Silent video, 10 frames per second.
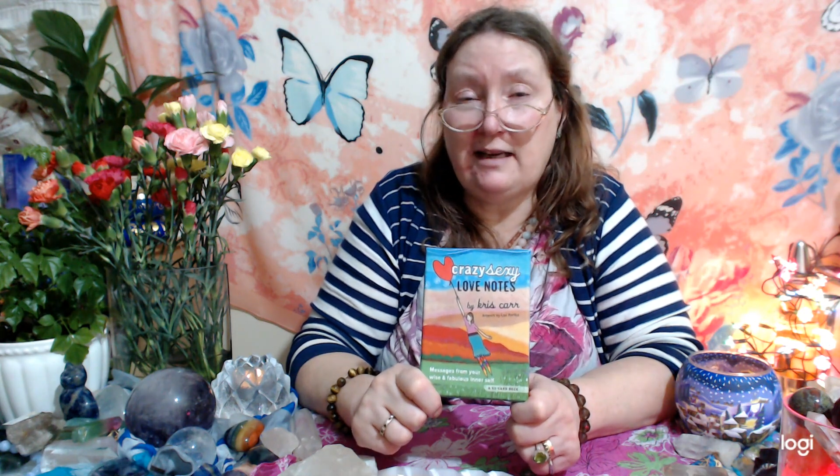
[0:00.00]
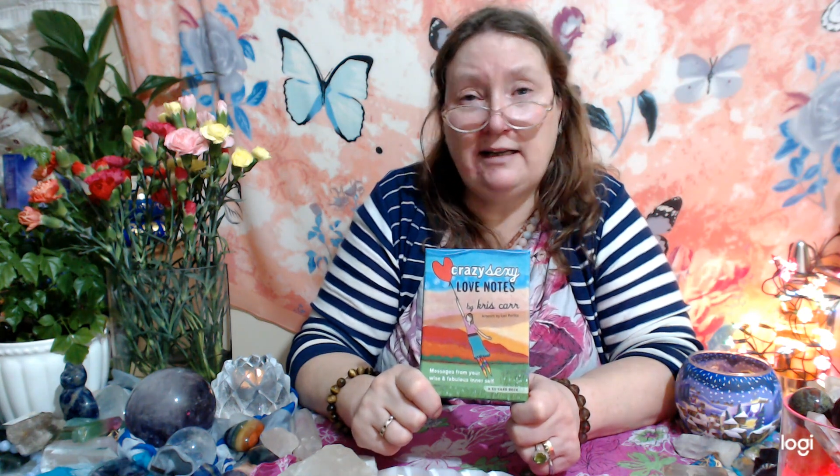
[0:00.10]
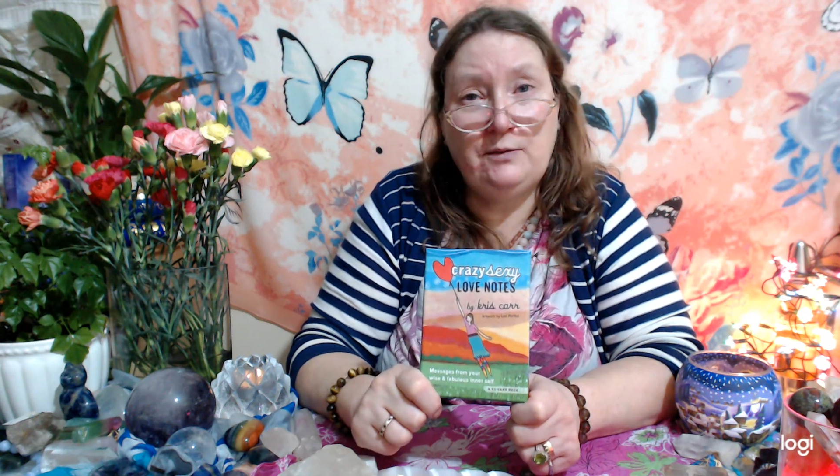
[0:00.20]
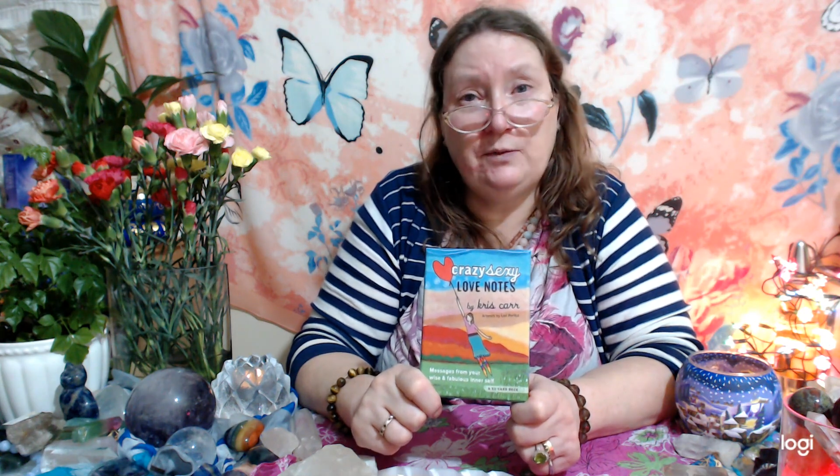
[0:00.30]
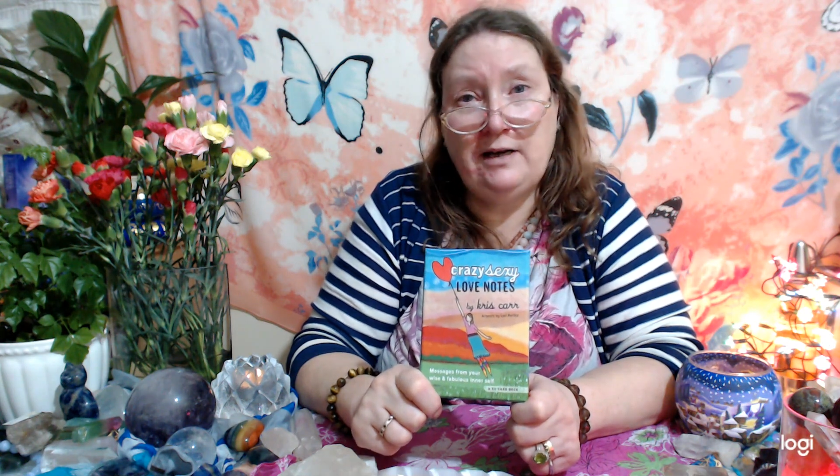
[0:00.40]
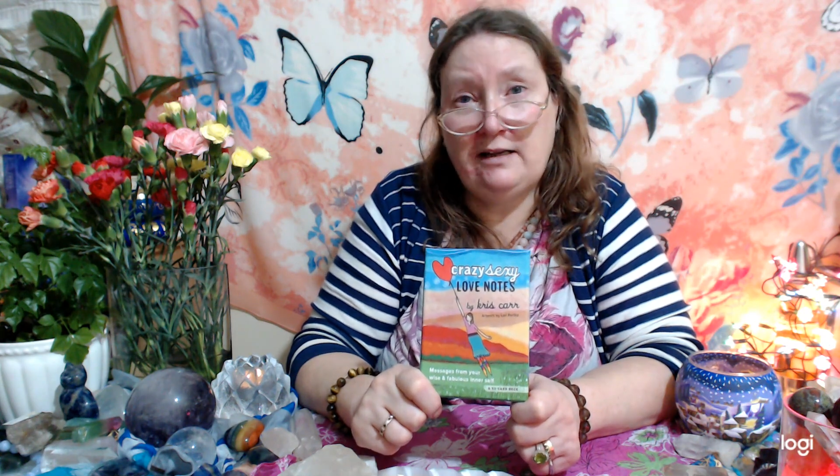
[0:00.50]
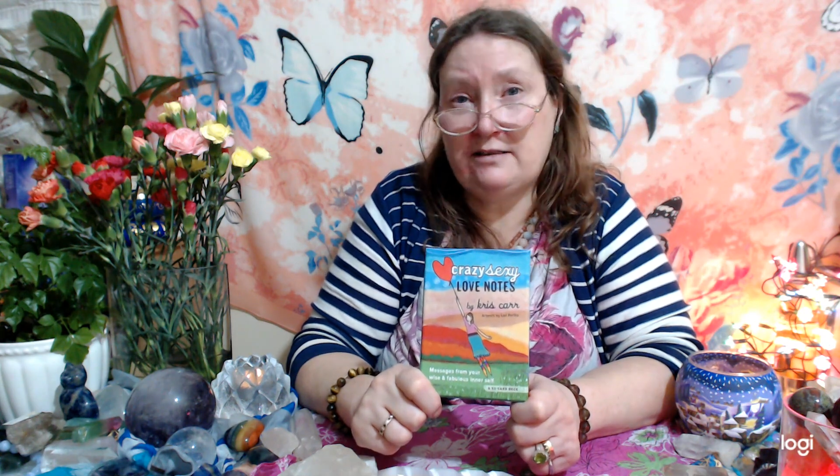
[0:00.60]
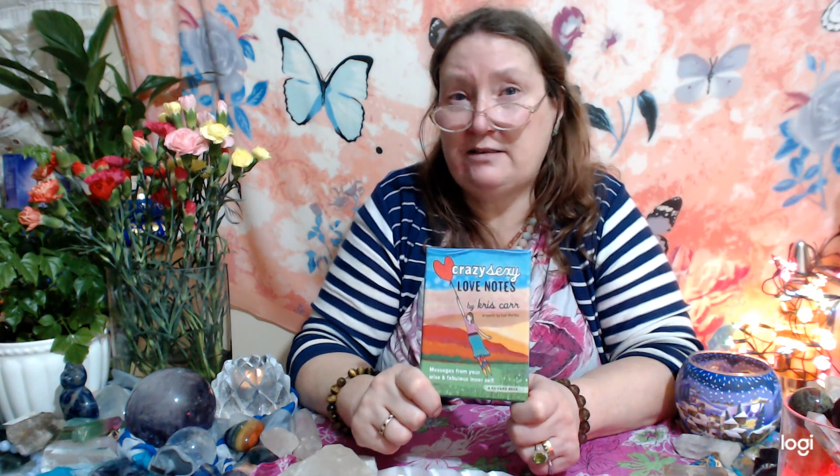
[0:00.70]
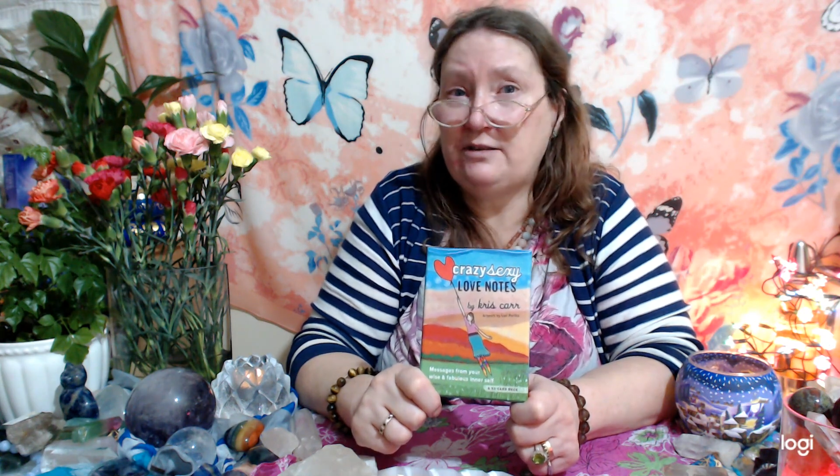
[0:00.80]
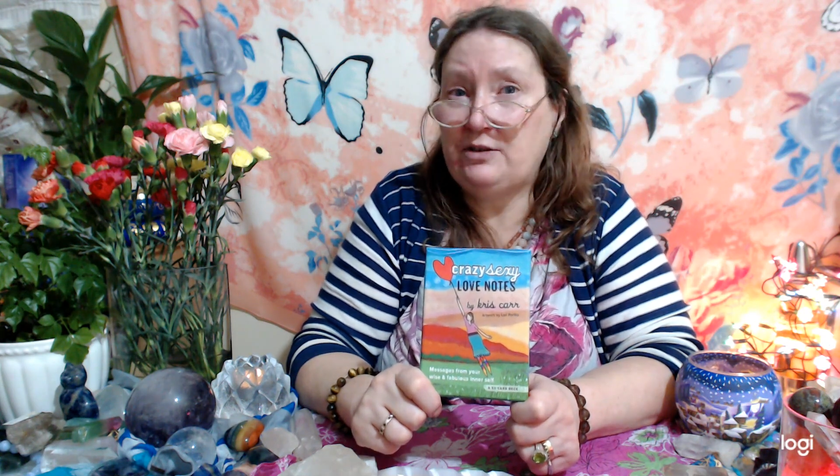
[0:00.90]
anyone
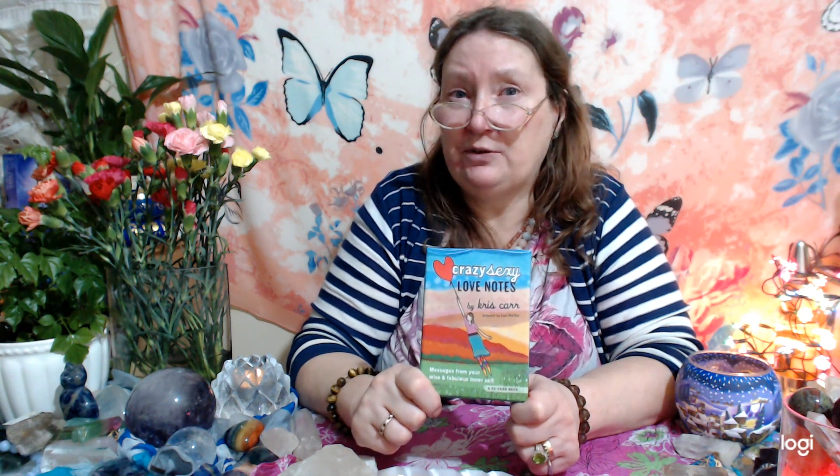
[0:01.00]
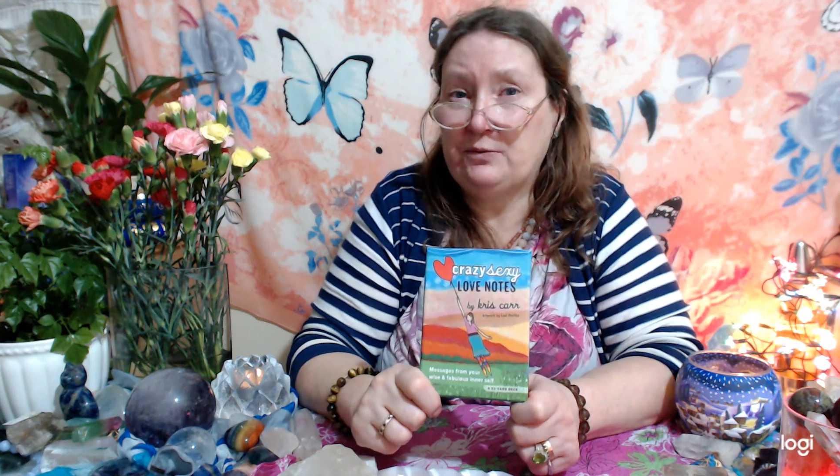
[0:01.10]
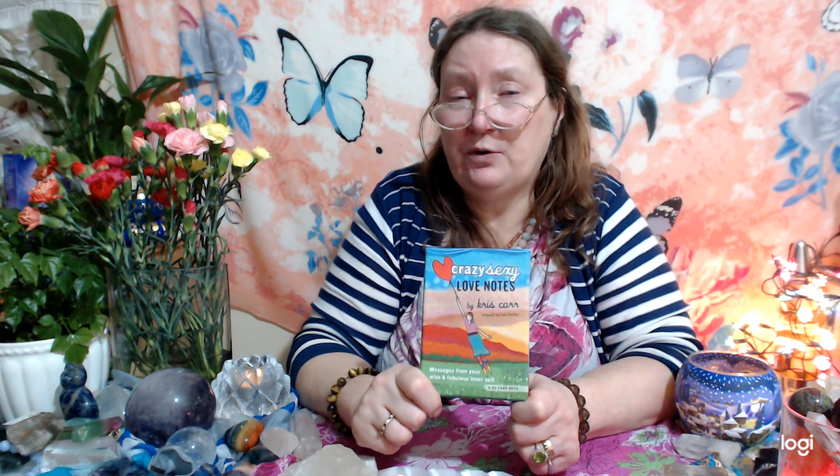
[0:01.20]
else to do